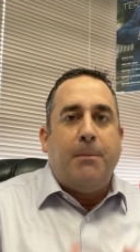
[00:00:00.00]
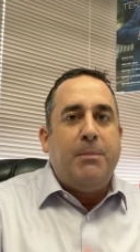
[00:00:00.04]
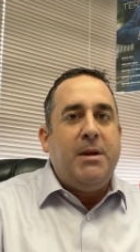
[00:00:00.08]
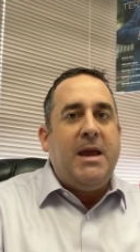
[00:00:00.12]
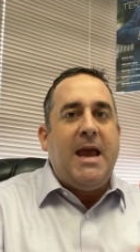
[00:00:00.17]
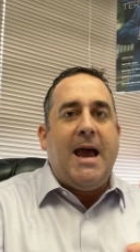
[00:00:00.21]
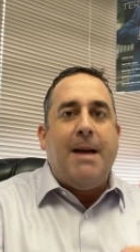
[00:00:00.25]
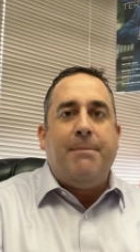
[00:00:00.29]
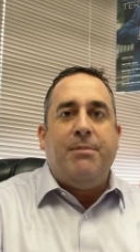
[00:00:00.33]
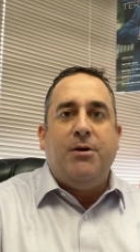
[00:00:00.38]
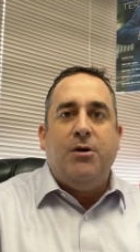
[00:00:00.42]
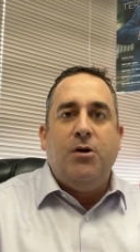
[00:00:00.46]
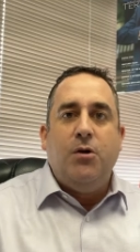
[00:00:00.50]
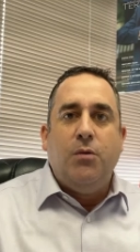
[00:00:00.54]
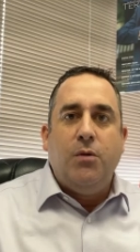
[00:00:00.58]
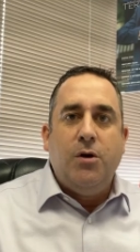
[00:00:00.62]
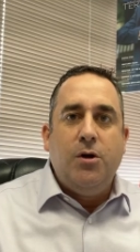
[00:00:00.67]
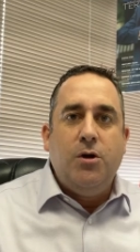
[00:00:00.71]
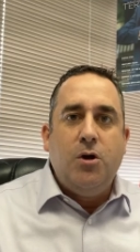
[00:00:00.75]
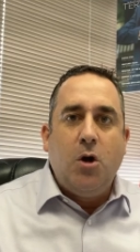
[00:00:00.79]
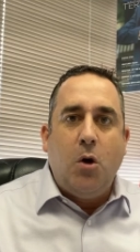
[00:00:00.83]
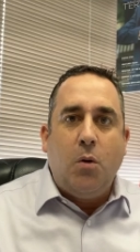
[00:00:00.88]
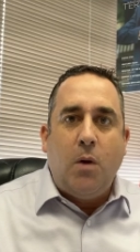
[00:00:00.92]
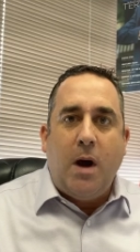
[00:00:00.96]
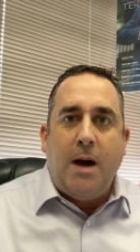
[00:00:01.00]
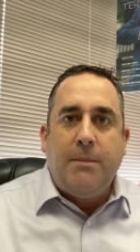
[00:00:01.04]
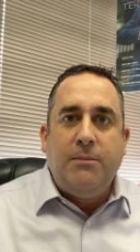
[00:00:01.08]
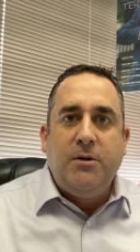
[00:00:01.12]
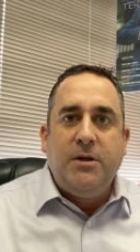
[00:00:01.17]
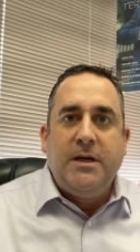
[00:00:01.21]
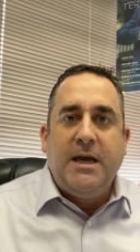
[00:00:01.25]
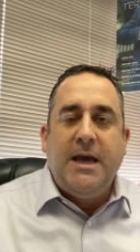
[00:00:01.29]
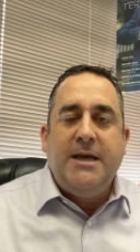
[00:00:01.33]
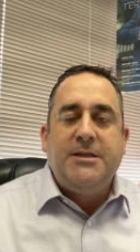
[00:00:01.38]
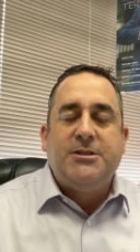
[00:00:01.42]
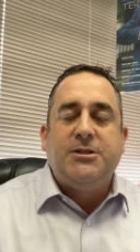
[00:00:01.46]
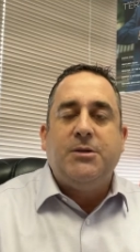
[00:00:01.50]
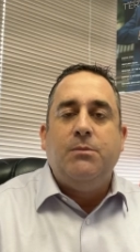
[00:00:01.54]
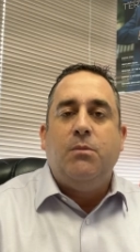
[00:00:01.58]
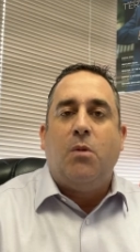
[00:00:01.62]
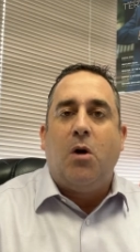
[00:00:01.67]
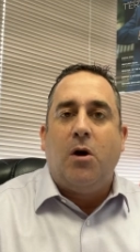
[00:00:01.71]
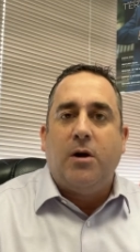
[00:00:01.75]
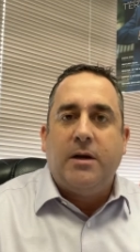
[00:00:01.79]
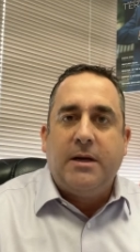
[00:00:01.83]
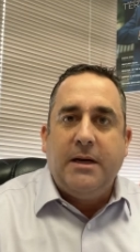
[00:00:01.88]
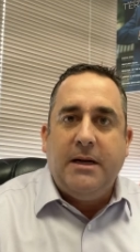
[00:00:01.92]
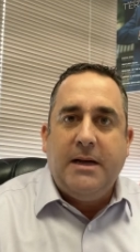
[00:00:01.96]
Be happy to do a no obligation
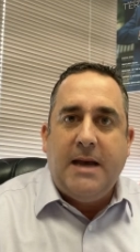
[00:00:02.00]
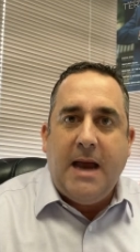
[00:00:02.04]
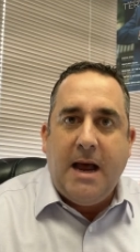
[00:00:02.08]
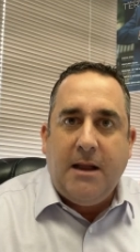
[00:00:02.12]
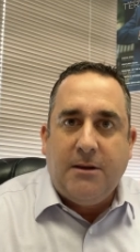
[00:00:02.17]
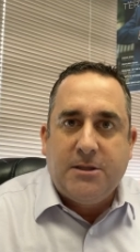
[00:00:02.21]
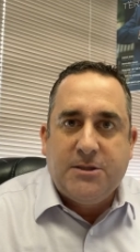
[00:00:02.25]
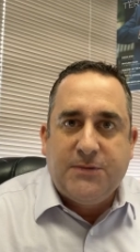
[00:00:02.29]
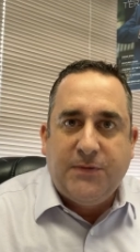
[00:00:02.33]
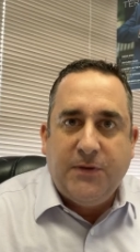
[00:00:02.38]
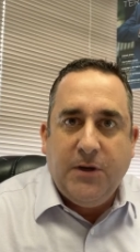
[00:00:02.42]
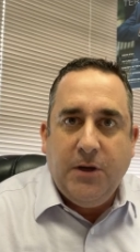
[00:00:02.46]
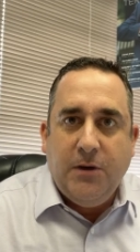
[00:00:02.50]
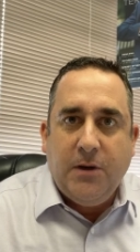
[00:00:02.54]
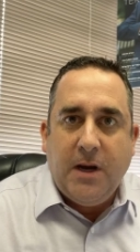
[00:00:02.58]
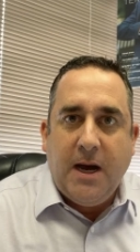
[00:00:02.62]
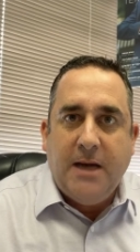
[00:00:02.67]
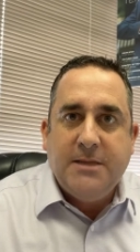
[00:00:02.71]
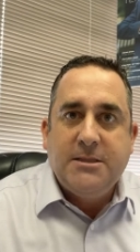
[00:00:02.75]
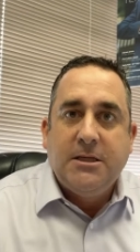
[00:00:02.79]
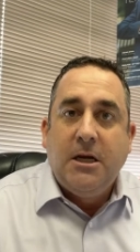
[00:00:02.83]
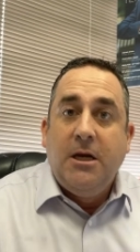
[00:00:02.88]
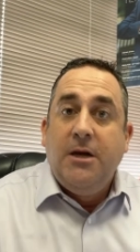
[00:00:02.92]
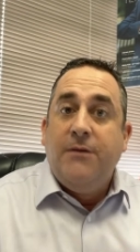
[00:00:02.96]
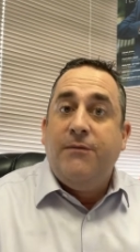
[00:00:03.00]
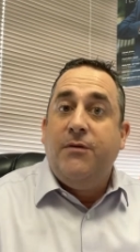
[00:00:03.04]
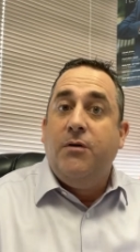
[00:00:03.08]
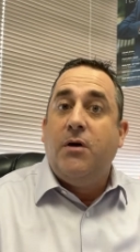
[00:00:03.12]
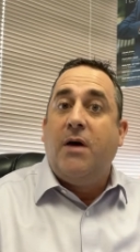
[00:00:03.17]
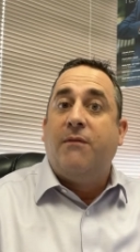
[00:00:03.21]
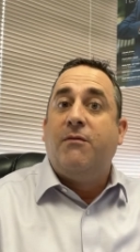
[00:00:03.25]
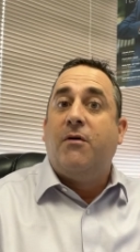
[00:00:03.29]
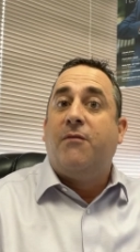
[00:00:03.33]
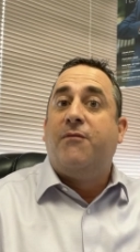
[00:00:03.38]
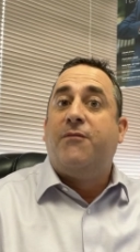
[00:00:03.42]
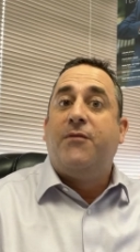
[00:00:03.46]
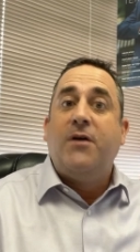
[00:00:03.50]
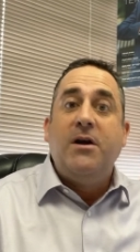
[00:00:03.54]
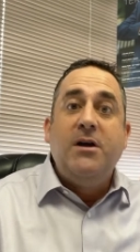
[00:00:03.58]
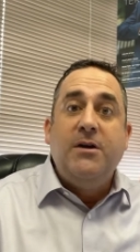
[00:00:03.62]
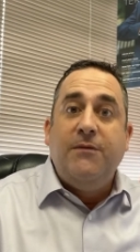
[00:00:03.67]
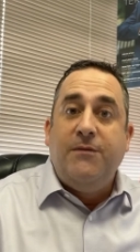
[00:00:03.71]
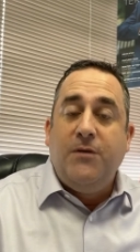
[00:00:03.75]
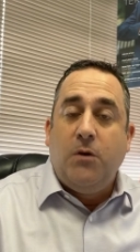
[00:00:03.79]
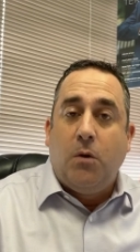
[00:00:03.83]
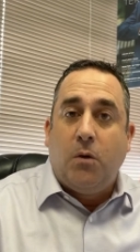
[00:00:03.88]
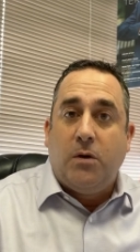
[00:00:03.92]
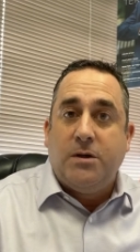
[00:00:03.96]
market analysis for you guys. If you have a
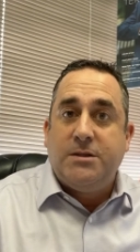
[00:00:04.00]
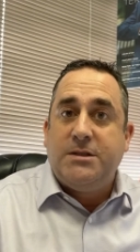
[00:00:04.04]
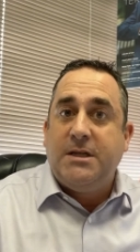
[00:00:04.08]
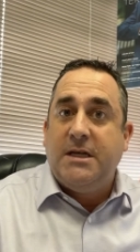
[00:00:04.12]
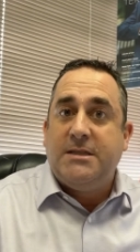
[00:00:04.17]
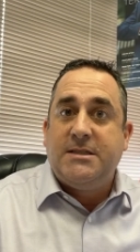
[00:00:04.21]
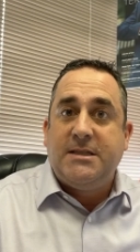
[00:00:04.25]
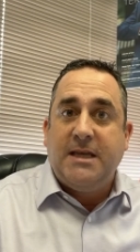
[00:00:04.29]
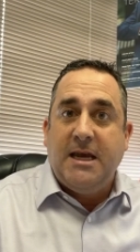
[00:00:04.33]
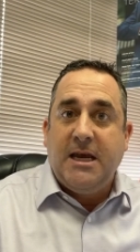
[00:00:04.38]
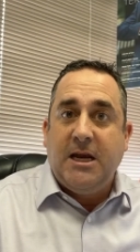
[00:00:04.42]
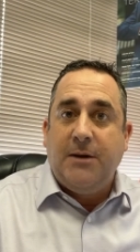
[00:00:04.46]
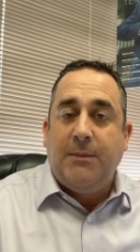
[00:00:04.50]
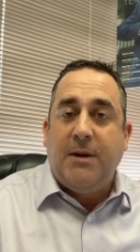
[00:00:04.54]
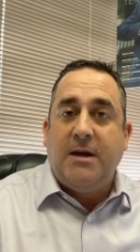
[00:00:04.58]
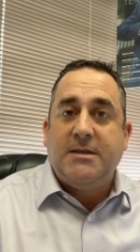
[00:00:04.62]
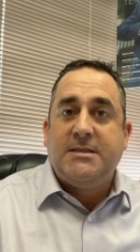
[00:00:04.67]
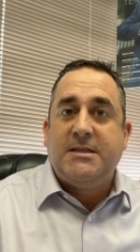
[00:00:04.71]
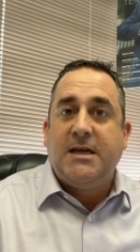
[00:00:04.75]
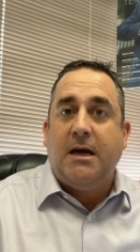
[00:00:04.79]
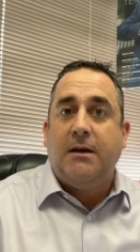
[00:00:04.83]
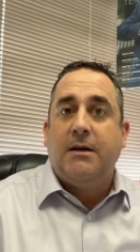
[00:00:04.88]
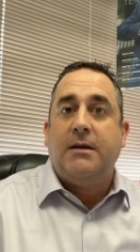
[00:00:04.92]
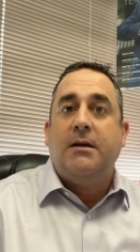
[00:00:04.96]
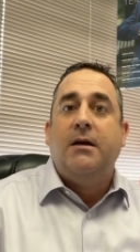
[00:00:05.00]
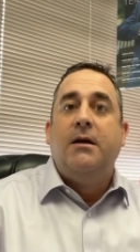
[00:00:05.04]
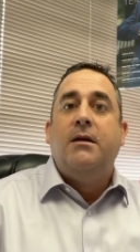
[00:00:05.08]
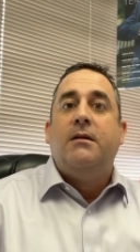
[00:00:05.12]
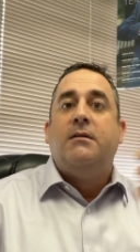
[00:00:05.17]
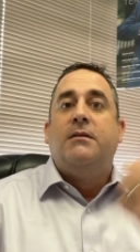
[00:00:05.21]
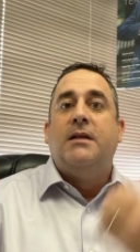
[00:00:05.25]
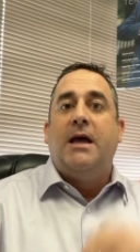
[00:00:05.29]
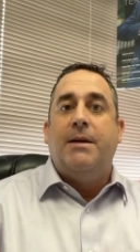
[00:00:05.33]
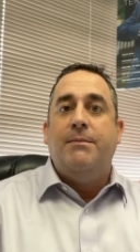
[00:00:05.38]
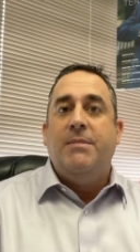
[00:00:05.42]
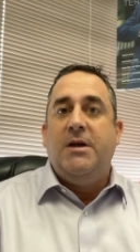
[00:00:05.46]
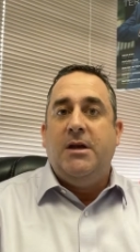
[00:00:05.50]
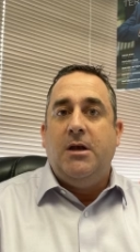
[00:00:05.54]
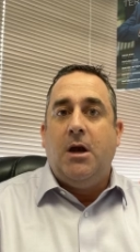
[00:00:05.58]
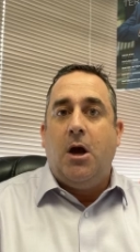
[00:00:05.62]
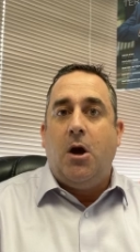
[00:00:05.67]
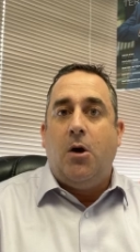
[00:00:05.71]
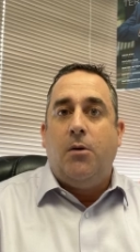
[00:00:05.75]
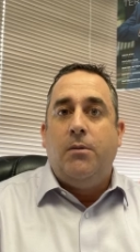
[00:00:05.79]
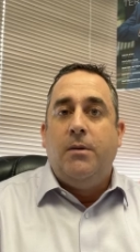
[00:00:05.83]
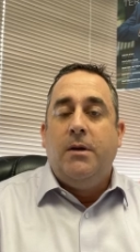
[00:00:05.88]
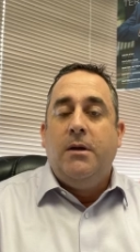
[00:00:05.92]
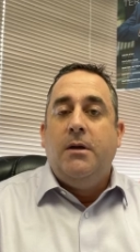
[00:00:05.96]
friend of yours that's thinking about selling, let me
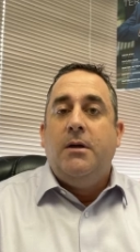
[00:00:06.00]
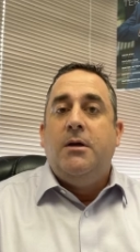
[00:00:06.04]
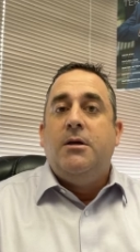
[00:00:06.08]
know.